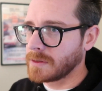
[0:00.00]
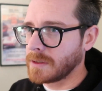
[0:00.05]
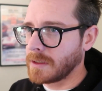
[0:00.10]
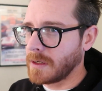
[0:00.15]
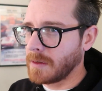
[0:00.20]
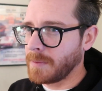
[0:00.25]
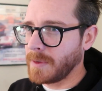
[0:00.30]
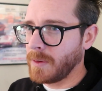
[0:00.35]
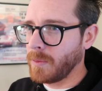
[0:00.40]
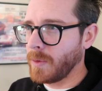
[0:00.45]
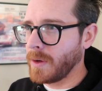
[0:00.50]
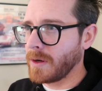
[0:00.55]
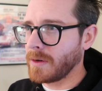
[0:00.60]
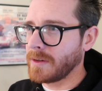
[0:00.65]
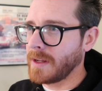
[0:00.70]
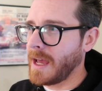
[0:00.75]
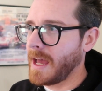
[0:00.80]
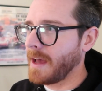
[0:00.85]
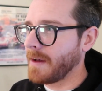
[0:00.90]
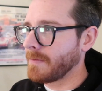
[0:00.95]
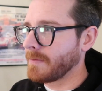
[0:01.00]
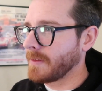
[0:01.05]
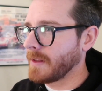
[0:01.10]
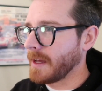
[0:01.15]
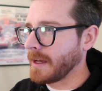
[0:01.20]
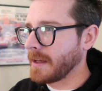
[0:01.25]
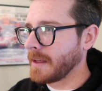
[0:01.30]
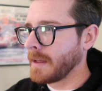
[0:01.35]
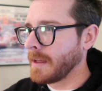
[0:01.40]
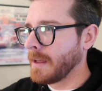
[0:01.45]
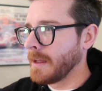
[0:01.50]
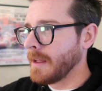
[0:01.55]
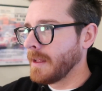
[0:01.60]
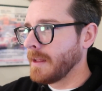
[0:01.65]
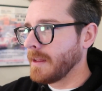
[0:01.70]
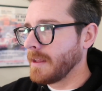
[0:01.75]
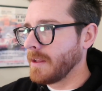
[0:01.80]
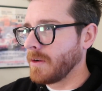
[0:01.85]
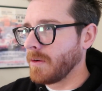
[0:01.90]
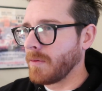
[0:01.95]
It's going to be weird to have, like,
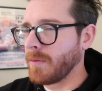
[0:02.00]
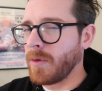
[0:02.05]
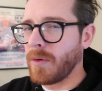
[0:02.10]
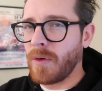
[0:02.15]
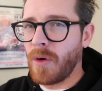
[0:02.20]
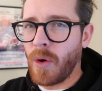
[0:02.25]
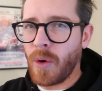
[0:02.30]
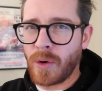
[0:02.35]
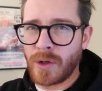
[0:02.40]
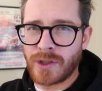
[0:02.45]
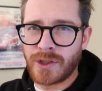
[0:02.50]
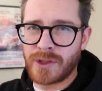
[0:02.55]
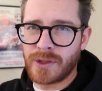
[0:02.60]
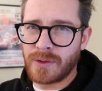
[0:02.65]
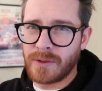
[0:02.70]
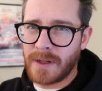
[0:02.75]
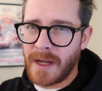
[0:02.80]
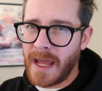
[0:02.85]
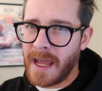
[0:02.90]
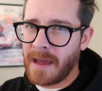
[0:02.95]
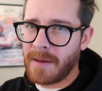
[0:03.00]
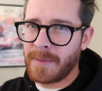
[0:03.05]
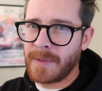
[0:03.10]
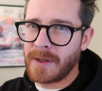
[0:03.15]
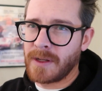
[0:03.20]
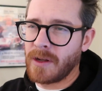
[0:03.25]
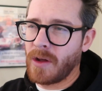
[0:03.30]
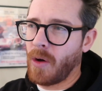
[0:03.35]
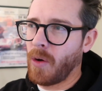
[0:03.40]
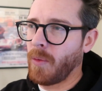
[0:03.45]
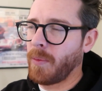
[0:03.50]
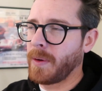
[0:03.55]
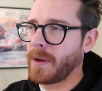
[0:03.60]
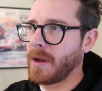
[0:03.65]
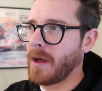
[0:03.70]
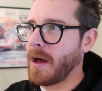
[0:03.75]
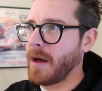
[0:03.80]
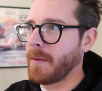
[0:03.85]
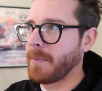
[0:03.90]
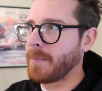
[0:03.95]
you know, Horseshoe and Hammond
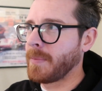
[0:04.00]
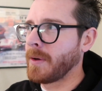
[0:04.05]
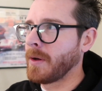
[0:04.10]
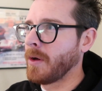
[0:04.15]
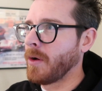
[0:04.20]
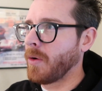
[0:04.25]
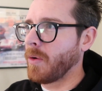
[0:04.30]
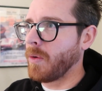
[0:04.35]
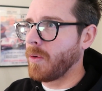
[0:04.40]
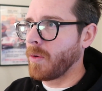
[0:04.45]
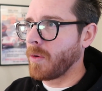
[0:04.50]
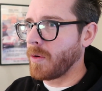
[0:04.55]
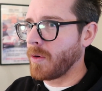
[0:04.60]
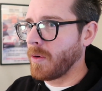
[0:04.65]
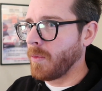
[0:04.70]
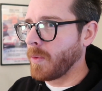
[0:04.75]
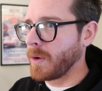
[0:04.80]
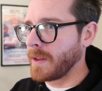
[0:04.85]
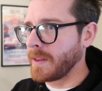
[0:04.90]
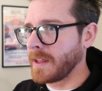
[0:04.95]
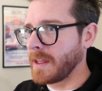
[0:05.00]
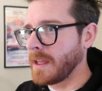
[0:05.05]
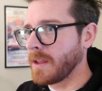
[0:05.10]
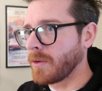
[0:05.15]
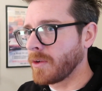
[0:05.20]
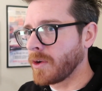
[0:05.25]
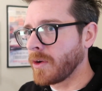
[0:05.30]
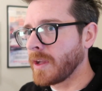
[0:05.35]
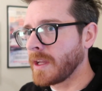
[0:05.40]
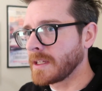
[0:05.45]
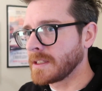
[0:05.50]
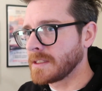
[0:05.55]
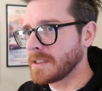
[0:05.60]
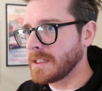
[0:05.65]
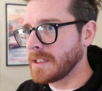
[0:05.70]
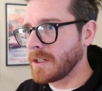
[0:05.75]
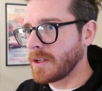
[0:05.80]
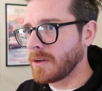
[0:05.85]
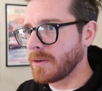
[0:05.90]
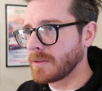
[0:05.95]
open up, or one of the Illinois
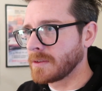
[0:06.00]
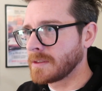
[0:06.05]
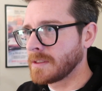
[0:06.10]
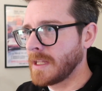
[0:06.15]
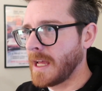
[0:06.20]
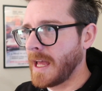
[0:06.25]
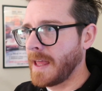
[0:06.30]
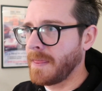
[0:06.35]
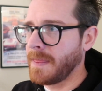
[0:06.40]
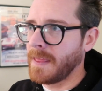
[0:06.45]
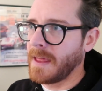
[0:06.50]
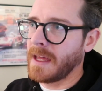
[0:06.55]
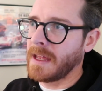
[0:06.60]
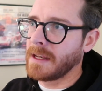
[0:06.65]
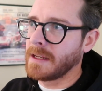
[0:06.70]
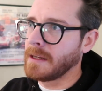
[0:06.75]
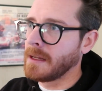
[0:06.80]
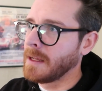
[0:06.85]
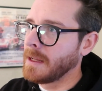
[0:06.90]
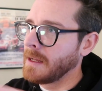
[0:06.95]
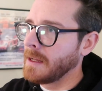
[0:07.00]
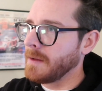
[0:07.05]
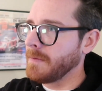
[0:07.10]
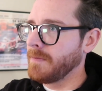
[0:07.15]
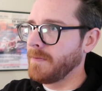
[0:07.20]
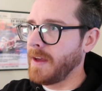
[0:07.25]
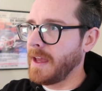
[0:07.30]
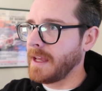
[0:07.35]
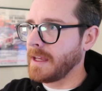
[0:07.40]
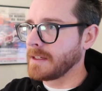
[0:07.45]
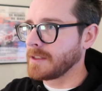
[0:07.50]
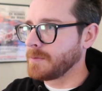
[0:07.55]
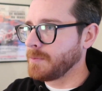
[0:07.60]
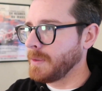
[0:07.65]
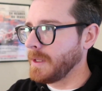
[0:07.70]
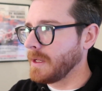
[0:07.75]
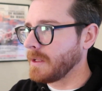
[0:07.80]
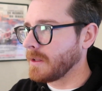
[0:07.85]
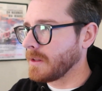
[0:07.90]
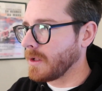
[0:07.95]
casinos, and then Vegas
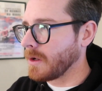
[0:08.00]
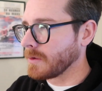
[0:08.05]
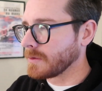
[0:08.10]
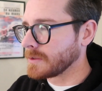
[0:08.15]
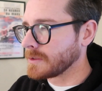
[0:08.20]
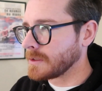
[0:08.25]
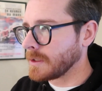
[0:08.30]
be closed.